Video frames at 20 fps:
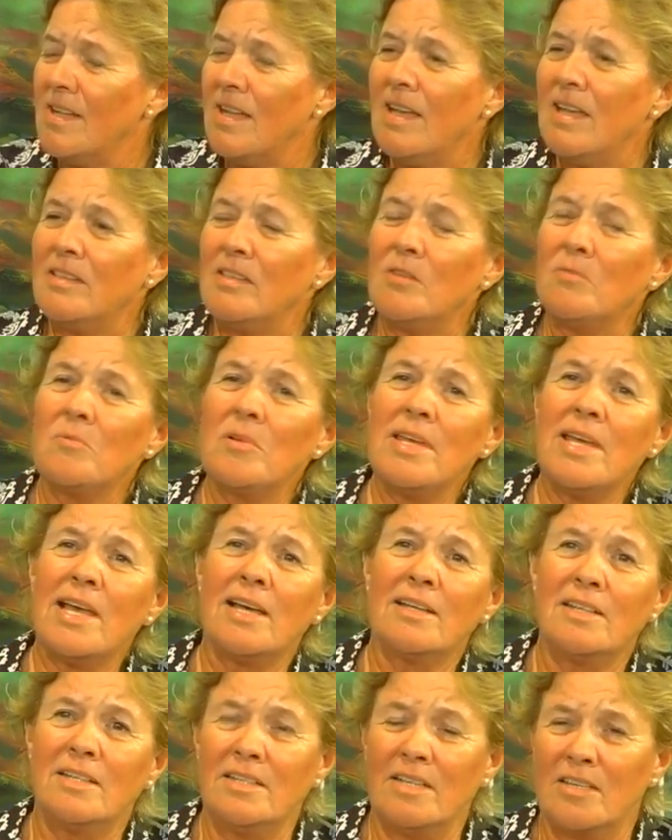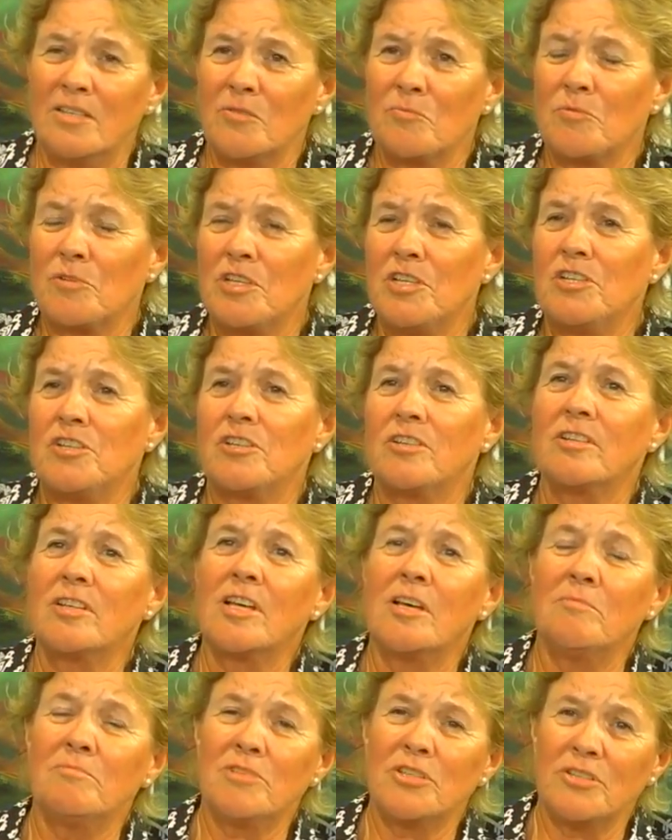And then we had another preacher
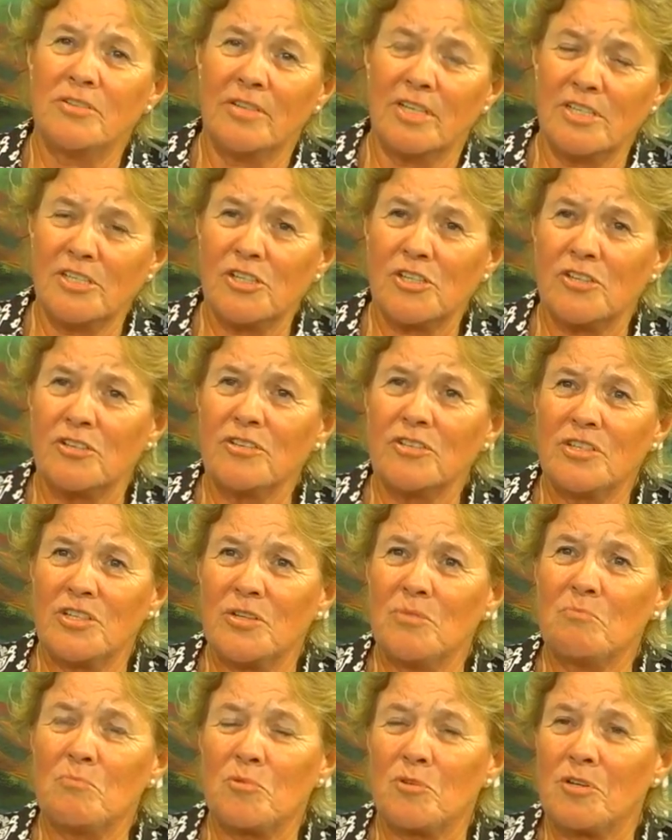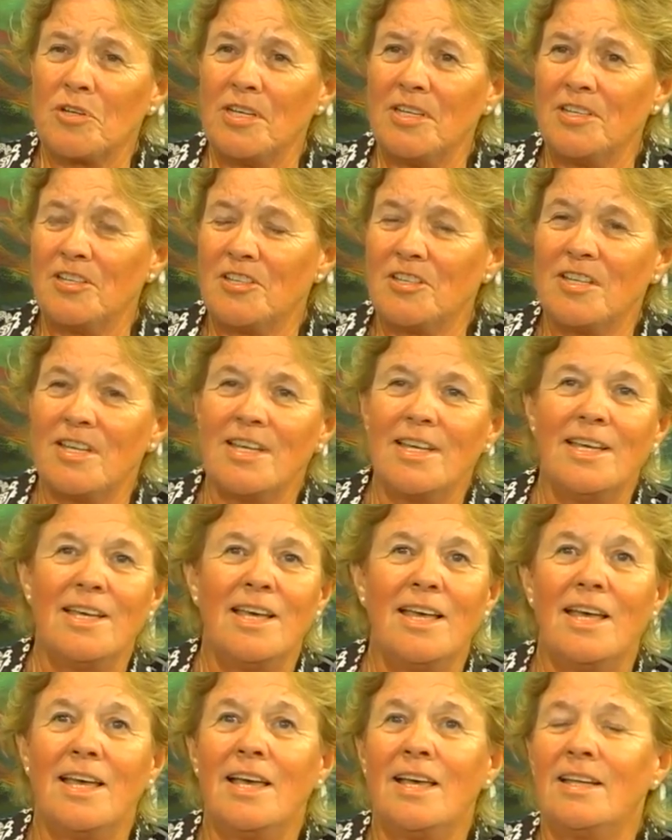come to our church and preach,
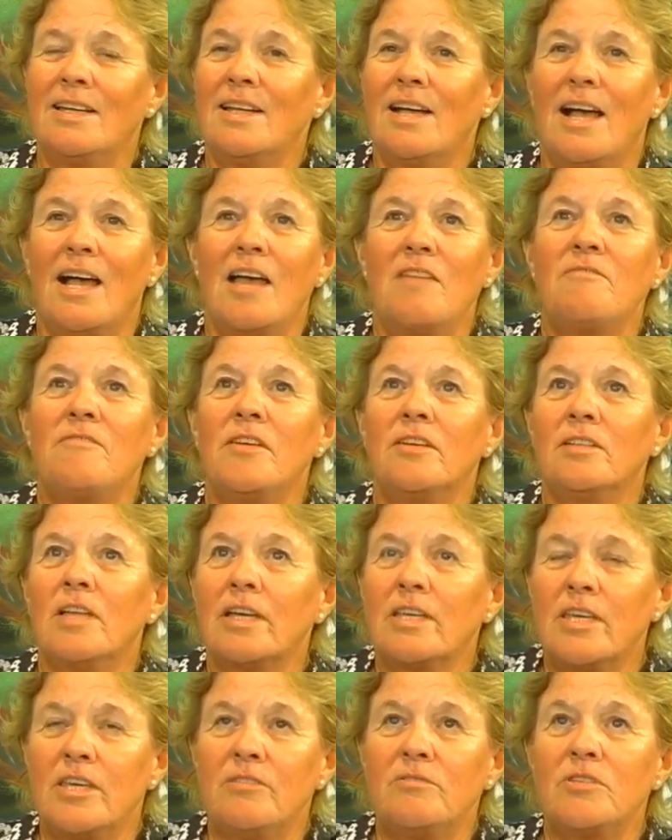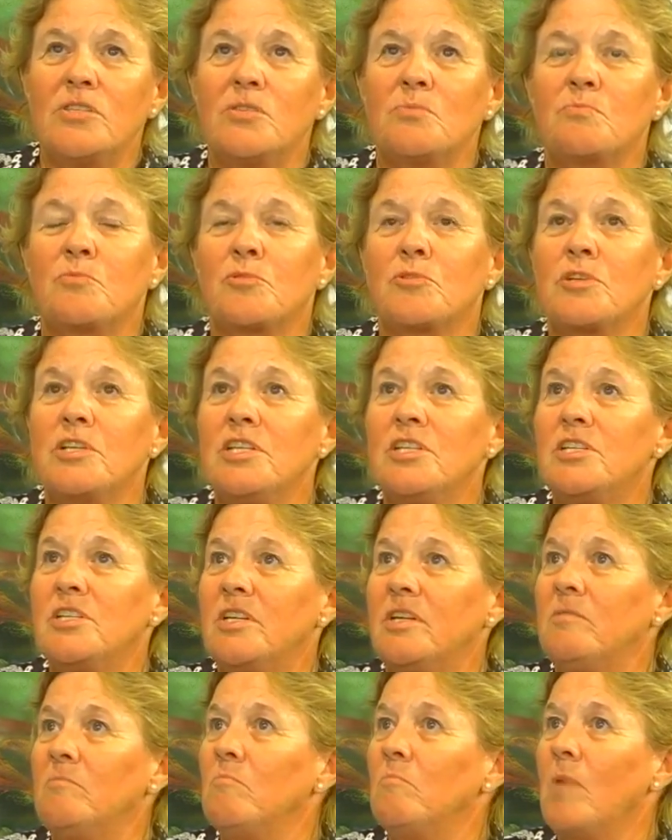and I felt like he was
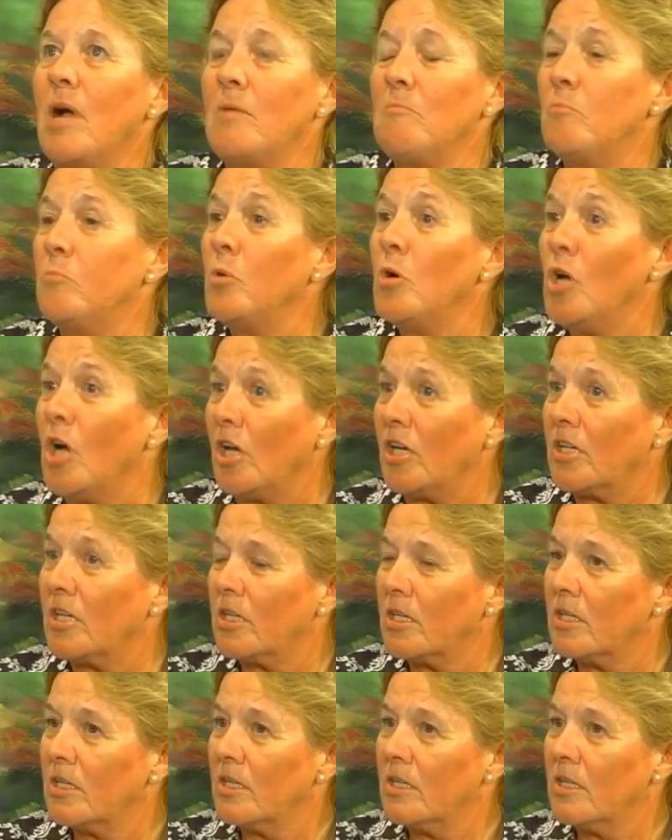preaching my book.